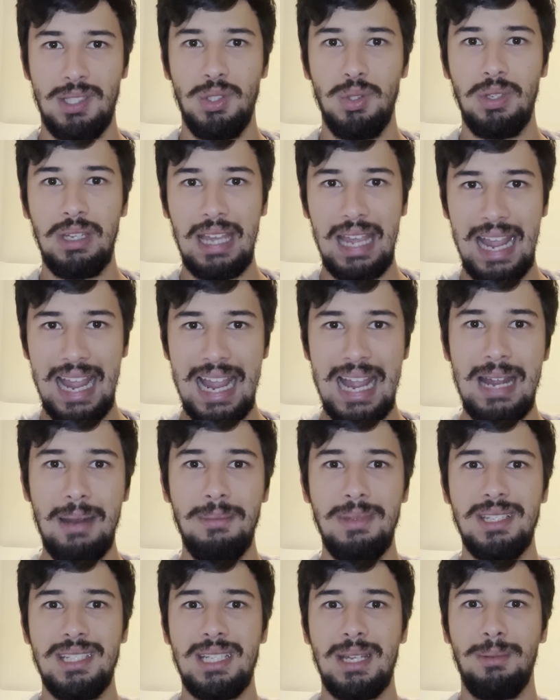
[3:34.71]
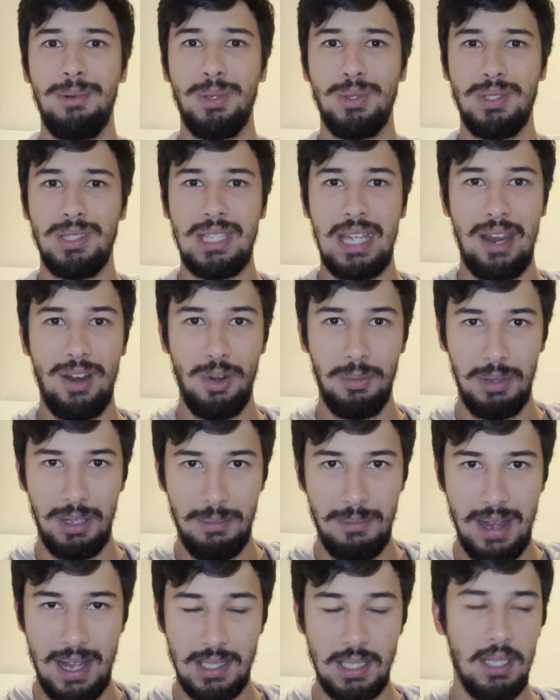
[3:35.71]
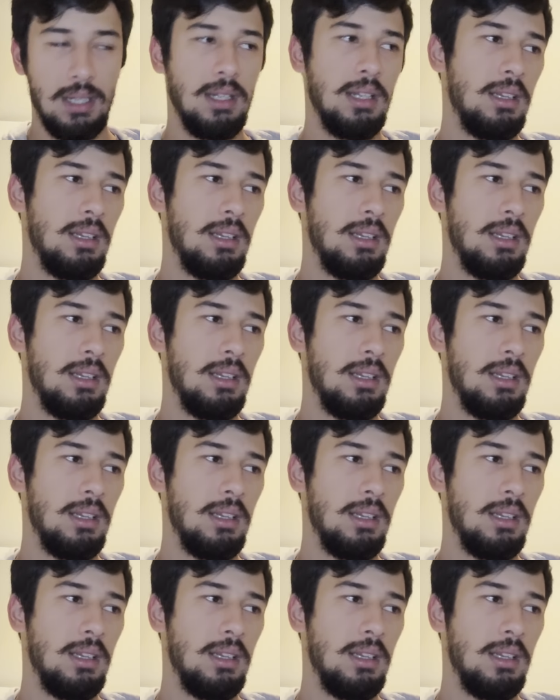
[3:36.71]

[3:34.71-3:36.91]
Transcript: You can be someone who's terrible at maths.